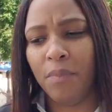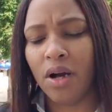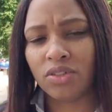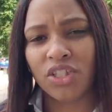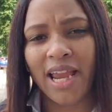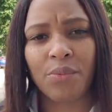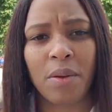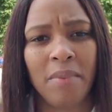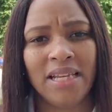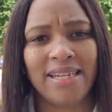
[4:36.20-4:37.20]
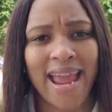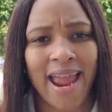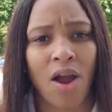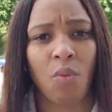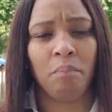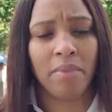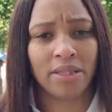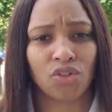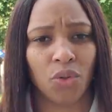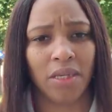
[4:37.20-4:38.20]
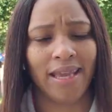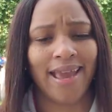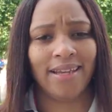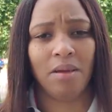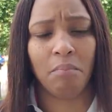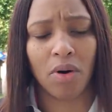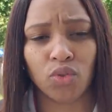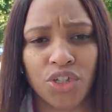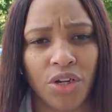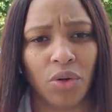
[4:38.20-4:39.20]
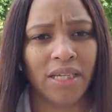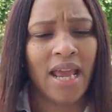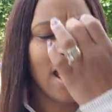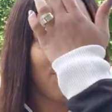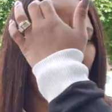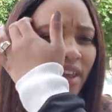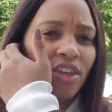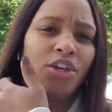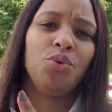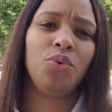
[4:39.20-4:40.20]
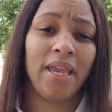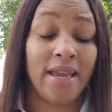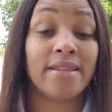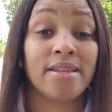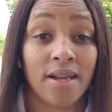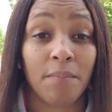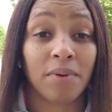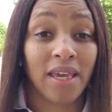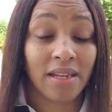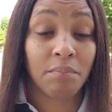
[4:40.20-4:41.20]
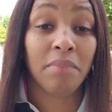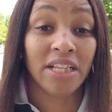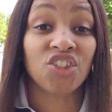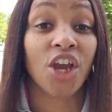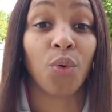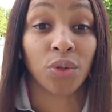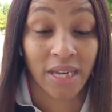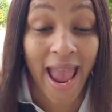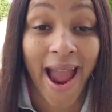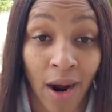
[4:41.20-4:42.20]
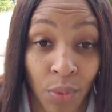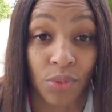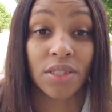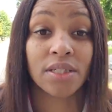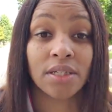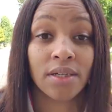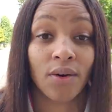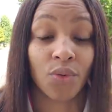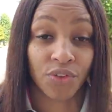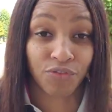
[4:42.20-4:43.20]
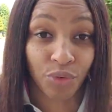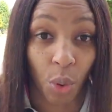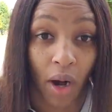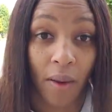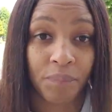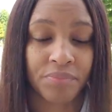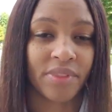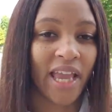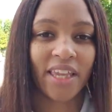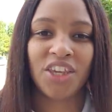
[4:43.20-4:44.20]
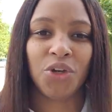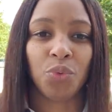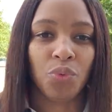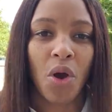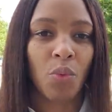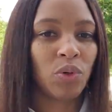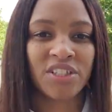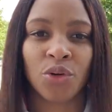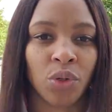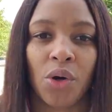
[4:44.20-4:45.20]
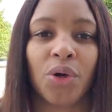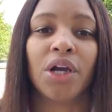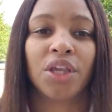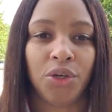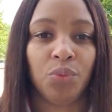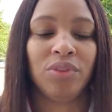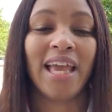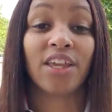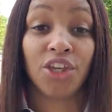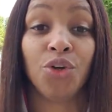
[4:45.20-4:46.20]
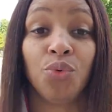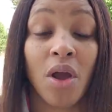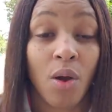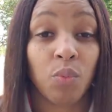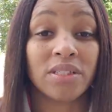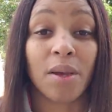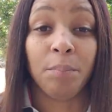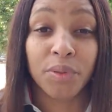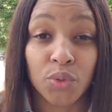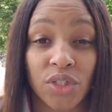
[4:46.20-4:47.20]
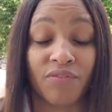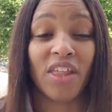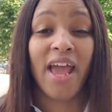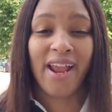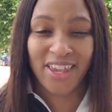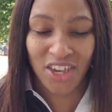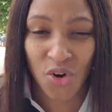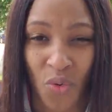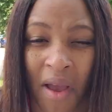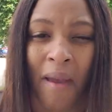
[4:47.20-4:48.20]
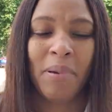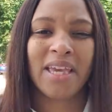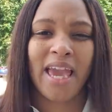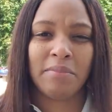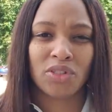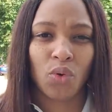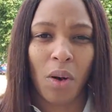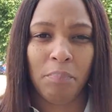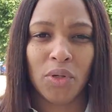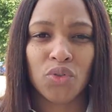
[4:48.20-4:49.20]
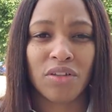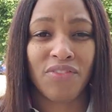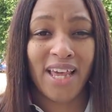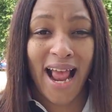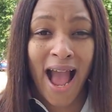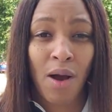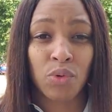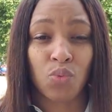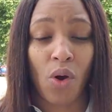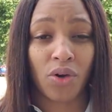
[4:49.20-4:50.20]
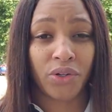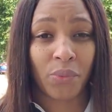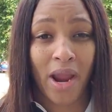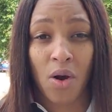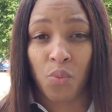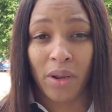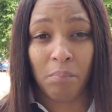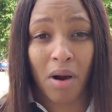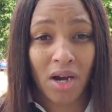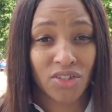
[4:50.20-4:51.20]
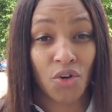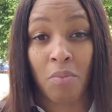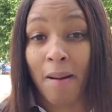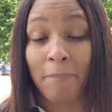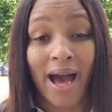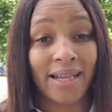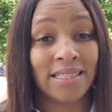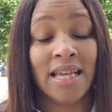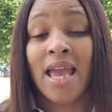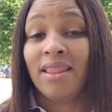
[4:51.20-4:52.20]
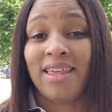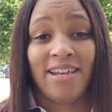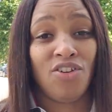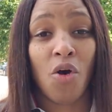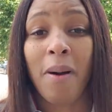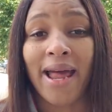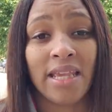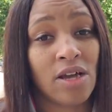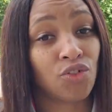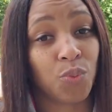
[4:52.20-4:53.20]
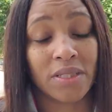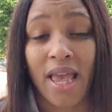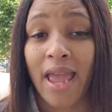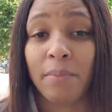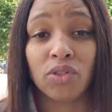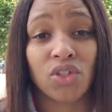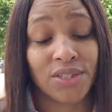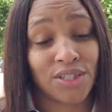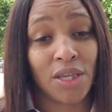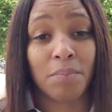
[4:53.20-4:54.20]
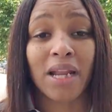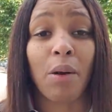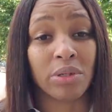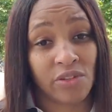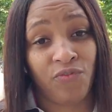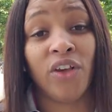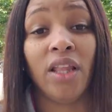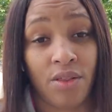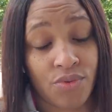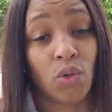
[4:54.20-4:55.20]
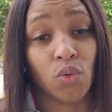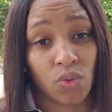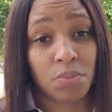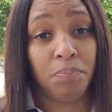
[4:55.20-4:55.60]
tearing me down mentally and emotionally. That cute ended up getting me choked out on the floor. That cute was no longer cute. That cute was abusive. That cute became so abusive that I was walking around with marks on my body that nobody else was able to see, but I was feeling those